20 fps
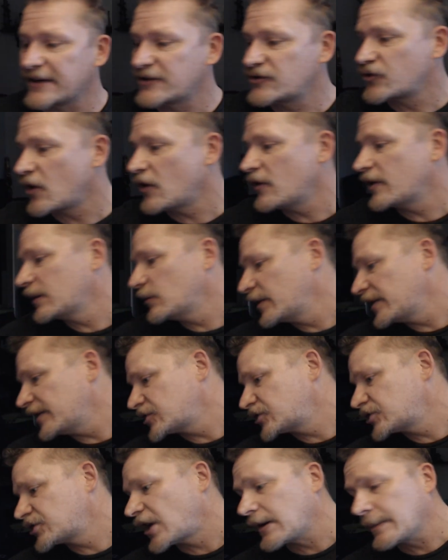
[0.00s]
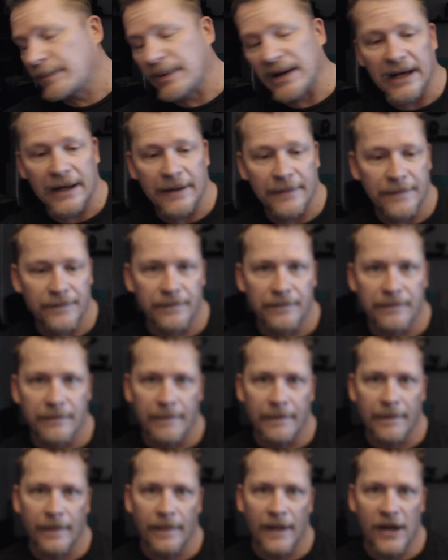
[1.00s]
drawing with a Sharpie.
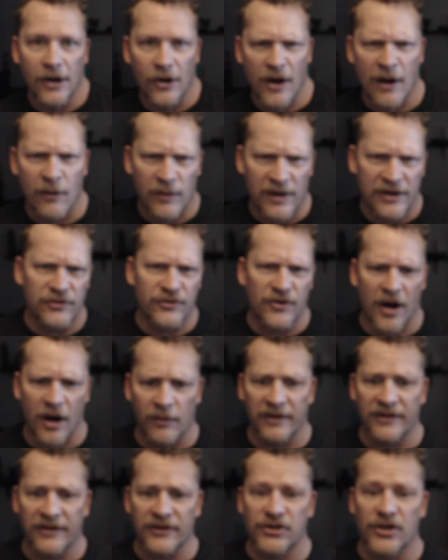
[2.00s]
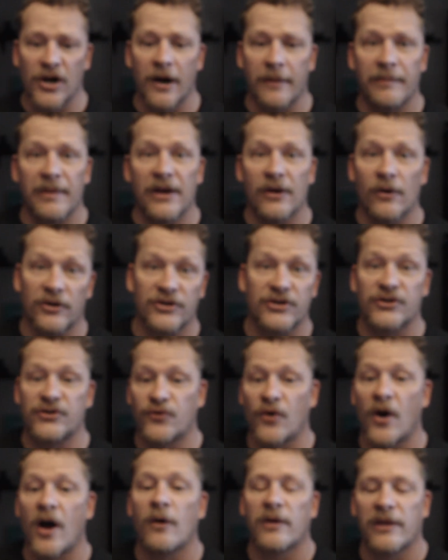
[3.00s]
You know how when you draw with a Sharpie or just
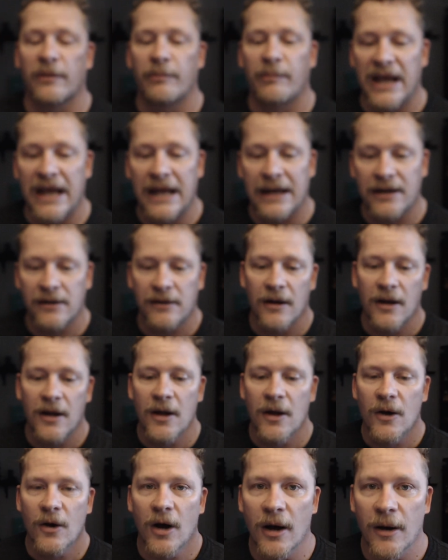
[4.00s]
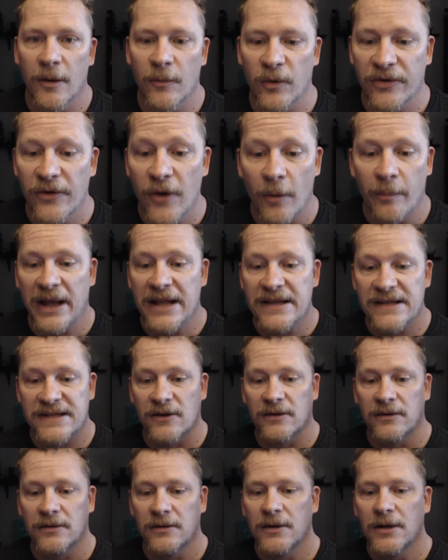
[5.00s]
draw with a pen, um, with no
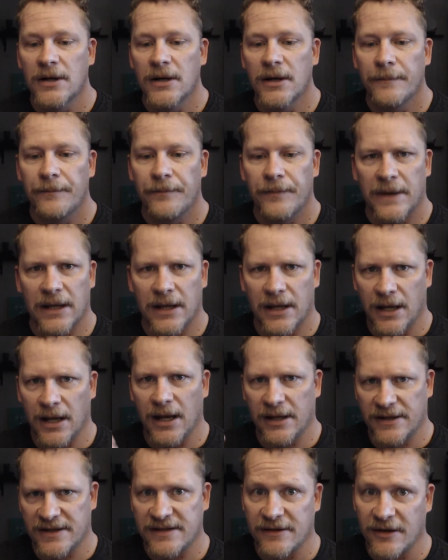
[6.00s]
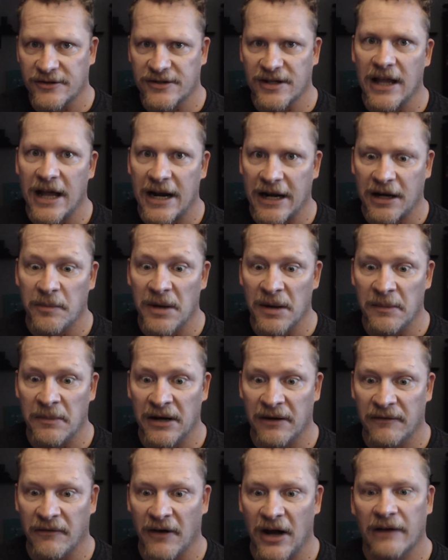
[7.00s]
pencil, it's there's a lot of commitment
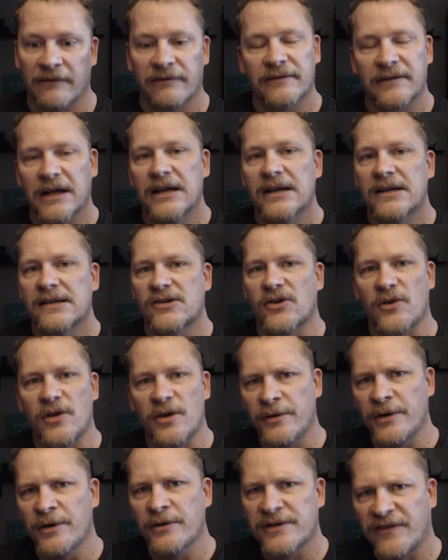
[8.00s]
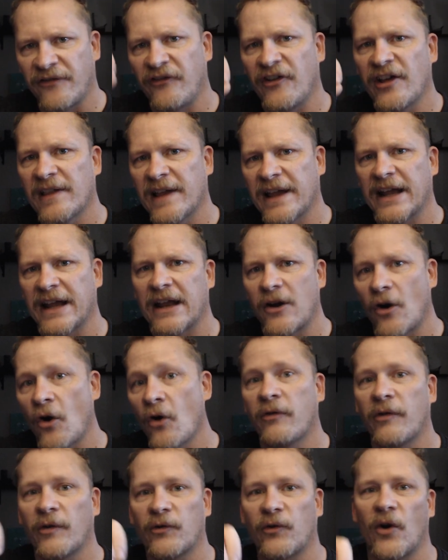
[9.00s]
involved. So you use filling and
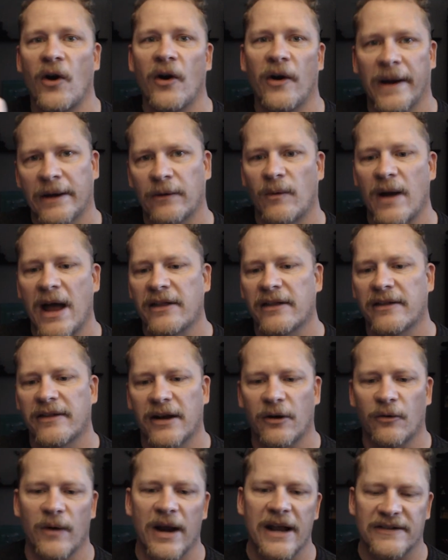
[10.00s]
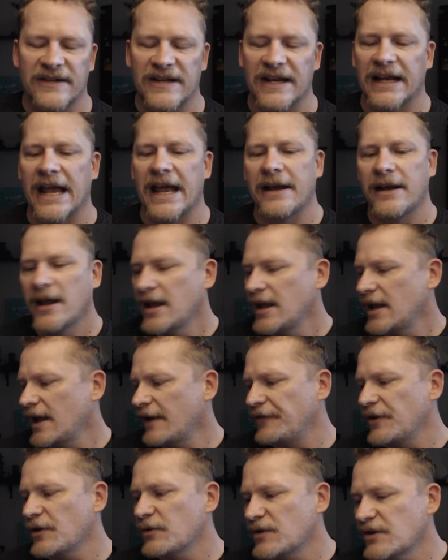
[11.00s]
overdrawing rather than erasing. And
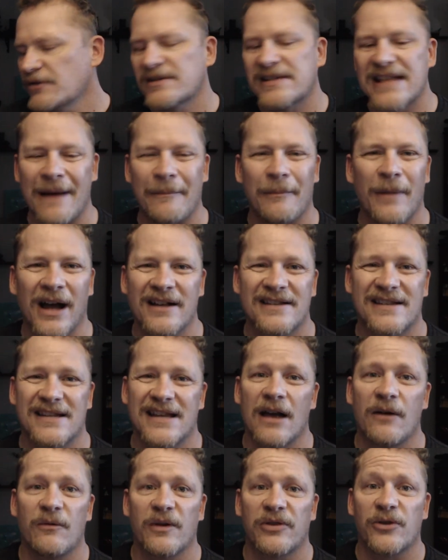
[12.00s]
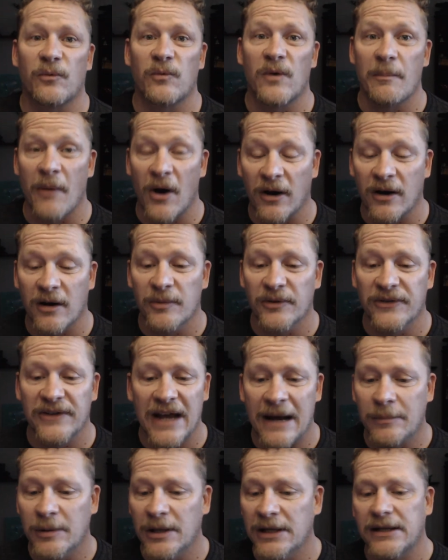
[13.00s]
if you use that mindset with the Remarkable
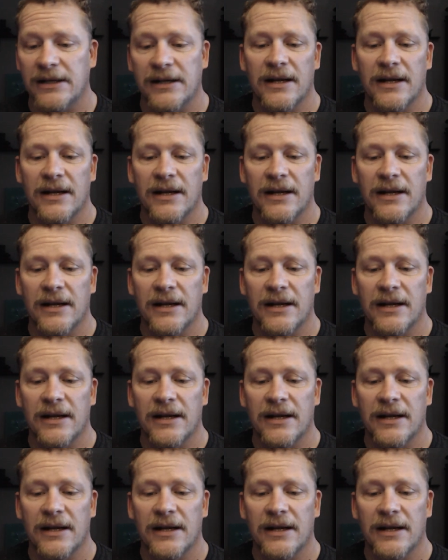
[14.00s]
tablet,